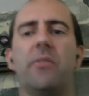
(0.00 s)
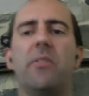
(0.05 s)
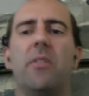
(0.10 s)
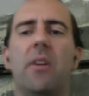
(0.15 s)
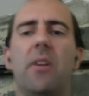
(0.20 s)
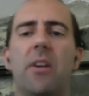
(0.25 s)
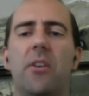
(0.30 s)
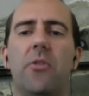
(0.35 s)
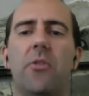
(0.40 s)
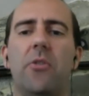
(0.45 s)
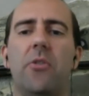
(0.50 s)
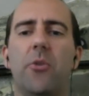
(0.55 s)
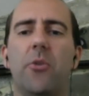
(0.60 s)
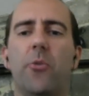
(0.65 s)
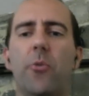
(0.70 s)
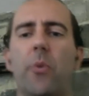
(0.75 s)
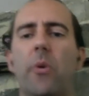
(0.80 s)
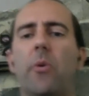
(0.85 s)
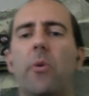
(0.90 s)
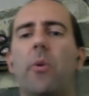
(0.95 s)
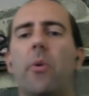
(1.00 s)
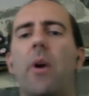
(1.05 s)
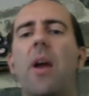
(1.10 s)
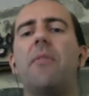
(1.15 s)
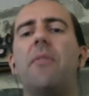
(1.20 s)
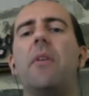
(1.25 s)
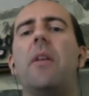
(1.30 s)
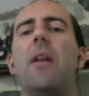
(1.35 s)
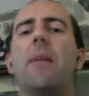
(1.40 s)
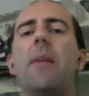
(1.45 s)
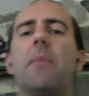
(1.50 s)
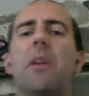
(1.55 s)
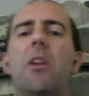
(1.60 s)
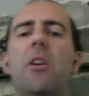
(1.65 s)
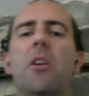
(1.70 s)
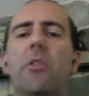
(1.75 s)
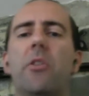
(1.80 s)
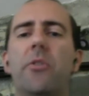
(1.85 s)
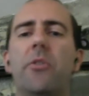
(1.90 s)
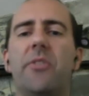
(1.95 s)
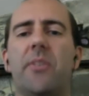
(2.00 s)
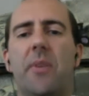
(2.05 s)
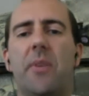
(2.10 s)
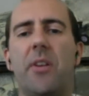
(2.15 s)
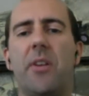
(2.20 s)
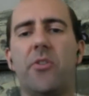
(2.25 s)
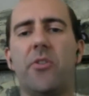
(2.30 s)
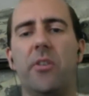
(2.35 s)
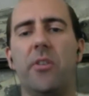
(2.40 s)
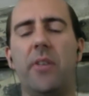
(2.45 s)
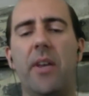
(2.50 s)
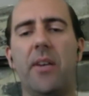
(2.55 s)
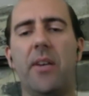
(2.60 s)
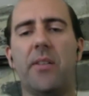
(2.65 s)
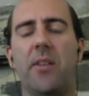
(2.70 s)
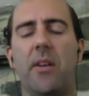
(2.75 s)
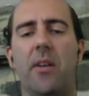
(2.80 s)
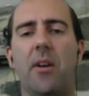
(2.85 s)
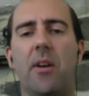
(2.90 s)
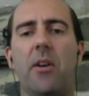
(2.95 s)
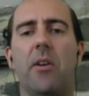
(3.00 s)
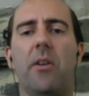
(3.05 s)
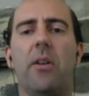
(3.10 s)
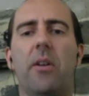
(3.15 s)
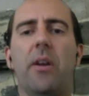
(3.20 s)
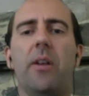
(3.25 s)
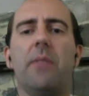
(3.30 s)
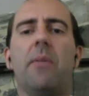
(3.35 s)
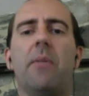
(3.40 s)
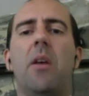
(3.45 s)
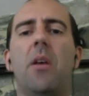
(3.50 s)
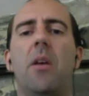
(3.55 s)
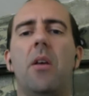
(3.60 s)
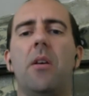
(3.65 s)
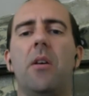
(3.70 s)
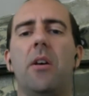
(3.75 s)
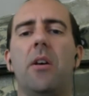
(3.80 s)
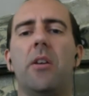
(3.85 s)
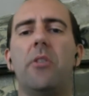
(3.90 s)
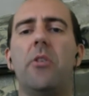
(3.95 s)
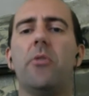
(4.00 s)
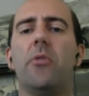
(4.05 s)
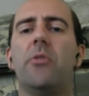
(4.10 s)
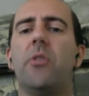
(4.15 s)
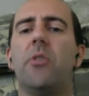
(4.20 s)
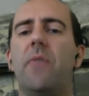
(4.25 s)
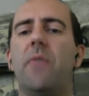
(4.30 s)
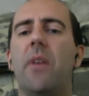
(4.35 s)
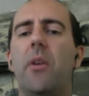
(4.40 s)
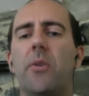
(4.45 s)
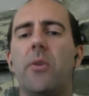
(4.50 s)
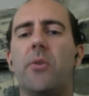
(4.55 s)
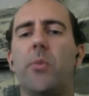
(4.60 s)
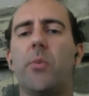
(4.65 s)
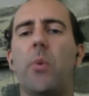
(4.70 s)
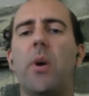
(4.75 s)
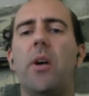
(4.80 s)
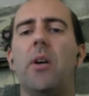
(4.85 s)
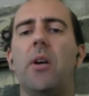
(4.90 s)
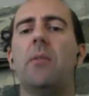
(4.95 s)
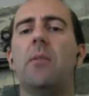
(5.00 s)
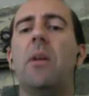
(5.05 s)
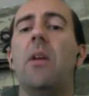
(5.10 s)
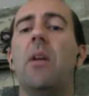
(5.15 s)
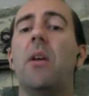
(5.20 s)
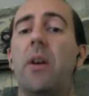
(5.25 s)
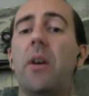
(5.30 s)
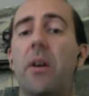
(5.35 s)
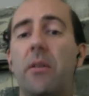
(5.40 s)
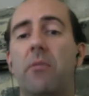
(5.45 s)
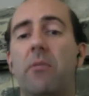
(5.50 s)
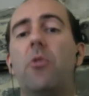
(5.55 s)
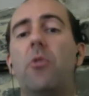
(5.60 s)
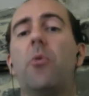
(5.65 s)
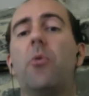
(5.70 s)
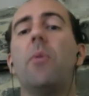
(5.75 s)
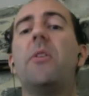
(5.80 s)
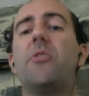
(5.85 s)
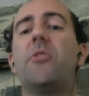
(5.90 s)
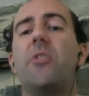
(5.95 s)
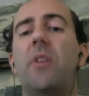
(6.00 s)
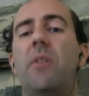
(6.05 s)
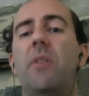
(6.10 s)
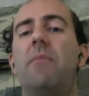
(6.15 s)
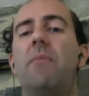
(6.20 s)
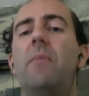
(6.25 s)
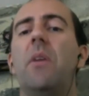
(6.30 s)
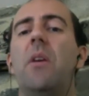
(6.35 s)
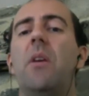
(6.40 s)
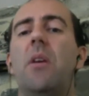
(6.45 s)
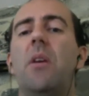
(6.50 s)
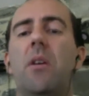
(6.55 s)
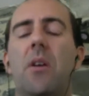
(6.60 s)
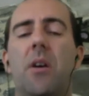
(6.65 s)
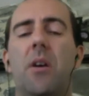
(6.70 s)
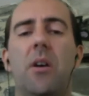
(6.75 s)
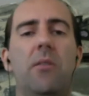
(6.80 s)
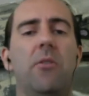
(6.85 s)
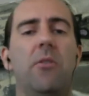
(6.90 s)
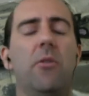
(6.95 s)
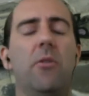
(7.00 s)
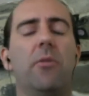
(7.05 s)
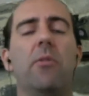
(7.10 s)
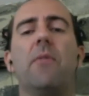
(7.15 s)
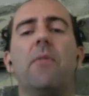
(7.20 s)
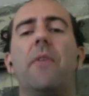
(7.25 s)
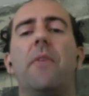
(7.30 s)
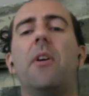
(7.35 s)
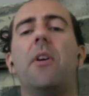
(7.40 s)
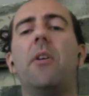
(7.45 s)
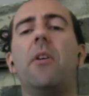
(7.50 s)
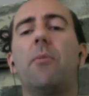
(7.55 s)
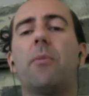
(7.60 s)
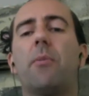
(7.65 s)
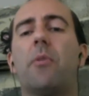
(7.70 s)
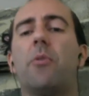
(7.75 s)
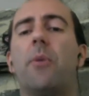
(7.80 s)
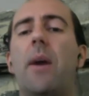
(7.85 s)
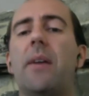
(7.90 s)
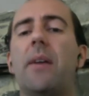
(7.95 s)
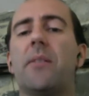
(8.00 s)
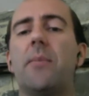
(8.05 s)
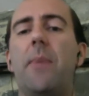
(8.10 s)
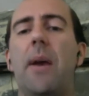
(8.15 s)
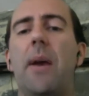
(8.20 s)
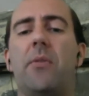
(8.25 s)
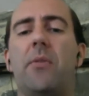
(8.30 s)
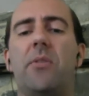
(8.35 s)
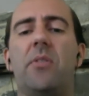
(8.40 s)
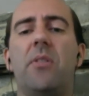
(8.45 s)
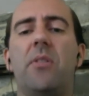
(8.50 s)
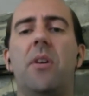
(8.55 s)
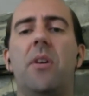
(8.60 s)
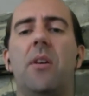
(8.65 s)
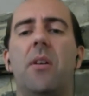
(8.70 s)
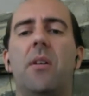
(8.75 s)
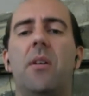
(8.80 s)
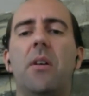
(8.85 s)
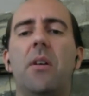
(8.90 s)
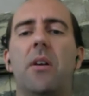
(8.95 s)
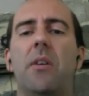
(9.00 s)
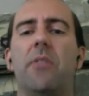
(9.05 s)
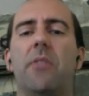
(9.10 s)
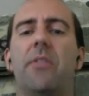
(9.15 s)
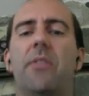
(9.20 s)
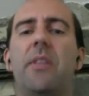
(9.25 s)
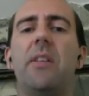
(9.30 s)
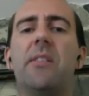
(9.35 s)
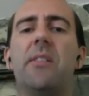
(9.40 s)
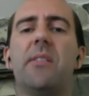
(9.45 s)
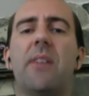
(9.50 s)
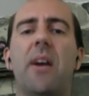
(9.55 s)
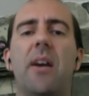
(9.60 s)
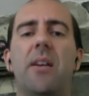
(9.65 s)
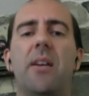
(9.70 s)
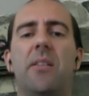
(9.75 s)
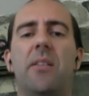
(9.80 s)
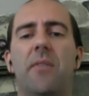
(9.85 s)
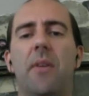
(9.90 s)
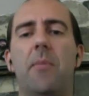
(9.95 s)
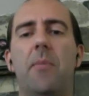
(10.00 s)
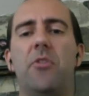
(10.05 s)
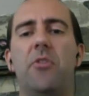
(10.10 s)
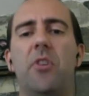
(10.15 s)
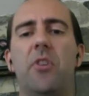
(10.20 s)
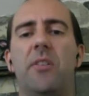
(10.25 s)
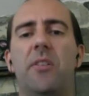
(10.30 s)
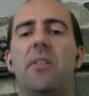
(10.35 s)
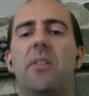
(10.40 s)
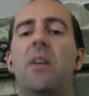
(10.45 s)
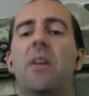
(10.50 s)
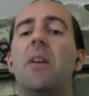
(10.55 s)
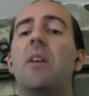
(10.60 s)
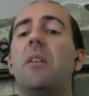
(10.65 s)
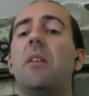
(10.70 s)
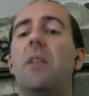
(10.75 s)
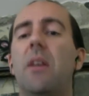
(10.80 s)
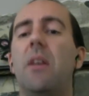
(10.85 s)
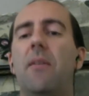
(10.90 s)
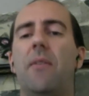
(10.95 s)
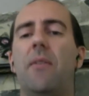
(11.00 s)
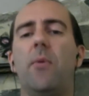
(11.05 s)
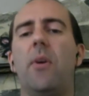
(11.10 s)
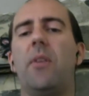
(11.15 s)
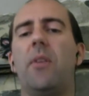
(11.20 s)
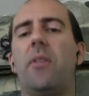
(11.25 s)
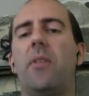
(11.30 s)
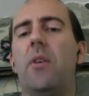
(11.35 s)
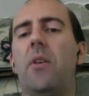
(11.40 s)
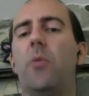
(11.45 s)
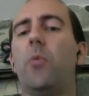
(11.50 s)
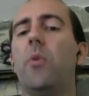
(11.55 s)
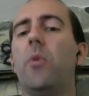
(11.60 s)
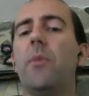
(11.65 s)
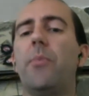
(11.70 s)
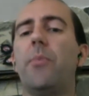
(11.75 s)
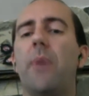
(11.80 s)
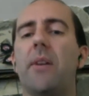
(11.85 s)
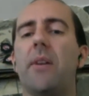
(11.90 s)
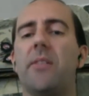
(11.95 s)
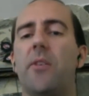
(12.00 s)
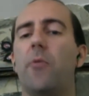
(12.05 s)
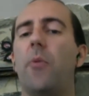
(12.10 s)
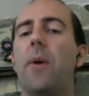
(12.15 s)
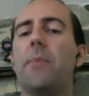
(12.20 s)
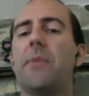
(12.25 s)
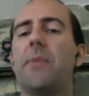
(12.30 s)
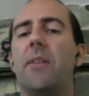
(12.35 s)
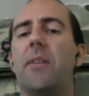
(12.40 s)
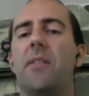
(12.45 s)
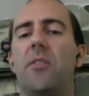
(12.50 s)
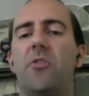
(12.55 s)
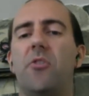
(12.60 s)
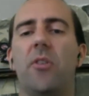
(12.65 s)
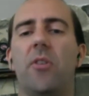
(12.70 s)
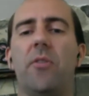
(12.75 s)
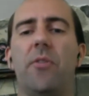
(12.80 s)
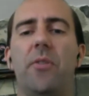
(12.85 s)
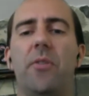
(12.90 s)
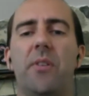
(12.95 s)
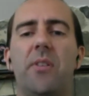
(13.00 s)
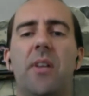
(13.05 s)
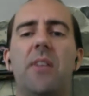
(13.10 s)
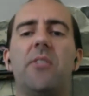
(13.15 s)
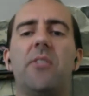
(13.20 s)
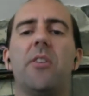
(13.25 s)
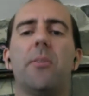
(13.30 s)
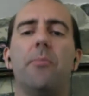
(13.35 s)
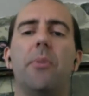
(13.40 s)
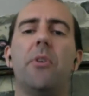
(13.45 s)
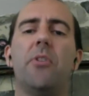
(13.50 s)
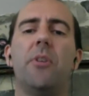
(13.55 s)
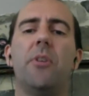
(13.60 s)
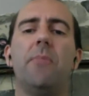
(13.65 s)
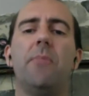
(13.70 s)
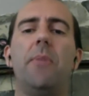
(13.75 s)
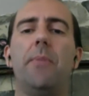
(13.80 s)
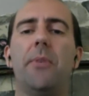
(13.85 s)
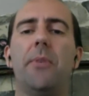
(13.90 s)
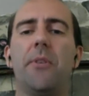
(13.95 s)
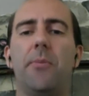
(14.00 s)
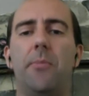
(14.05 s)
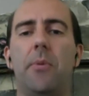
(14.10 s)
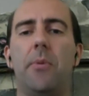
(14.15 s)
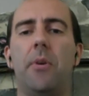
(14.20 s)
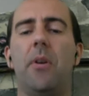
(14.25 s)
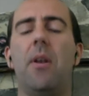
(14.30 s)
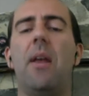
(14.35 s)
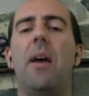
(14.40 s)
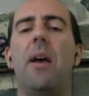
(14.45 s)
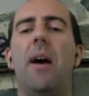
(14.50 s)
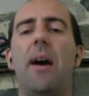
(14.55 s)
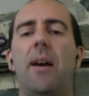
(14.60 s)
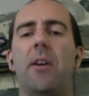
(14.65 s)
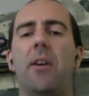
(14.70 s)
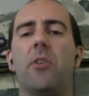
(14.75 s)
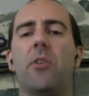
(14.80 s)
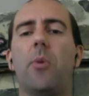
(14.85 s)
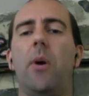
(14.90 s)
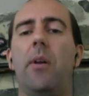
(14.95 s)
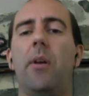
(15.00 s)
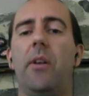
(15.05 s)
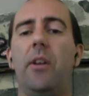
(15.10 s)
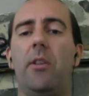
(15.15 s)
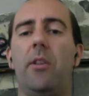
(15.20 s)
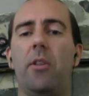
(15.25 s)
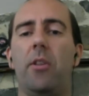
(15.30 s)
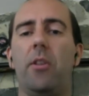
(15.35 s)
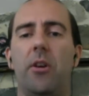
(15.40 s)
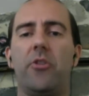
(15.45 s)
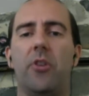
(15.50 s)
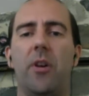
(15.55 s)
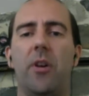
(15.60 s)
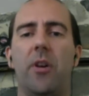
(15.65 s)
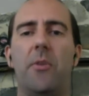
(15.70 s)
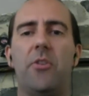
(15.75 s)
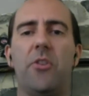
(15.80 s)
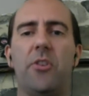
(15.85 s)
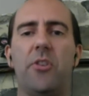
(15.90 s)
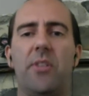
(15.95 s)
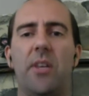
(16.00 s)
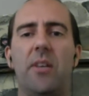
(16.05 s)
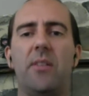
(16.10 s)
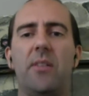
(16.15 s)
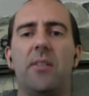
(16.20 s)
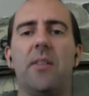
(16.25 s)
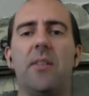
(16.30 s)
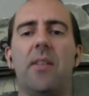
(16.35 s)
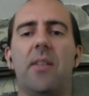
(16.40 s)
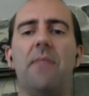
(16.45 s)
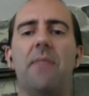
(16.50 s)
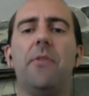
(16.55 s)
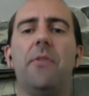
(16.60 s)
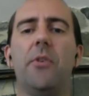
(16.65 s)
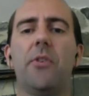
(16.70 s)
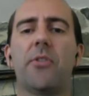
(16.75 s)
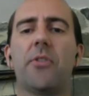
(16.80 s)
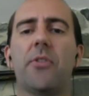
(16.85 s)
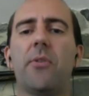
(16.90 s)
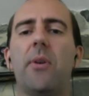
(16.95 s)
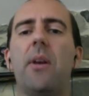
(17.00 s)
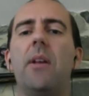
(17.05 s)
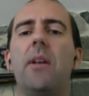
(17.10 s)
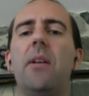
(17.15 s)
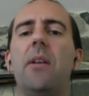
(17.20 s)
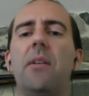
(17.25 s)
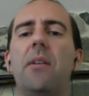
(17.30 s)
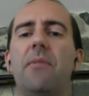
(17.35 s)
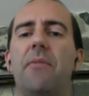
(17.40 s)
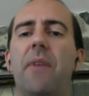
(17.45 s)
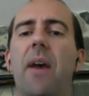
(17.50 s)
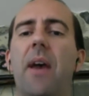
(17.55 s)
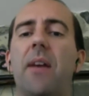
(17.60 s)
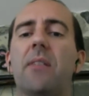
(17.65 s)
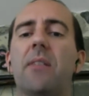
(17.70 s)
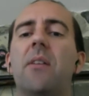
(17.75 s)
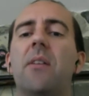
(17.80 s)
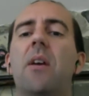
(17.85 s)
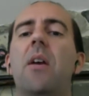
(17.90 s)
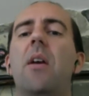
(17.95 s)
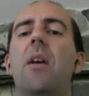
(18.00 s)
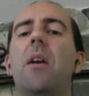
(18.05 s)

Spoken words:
YouTube, where have you? And I'm going to include some additional links in our YouTube video as well. You were mentioning, you're very correct about the size of images. Even with WordPress and websites in general these days, they're pushing people to put higher quality, larger images in to get that full screen effect.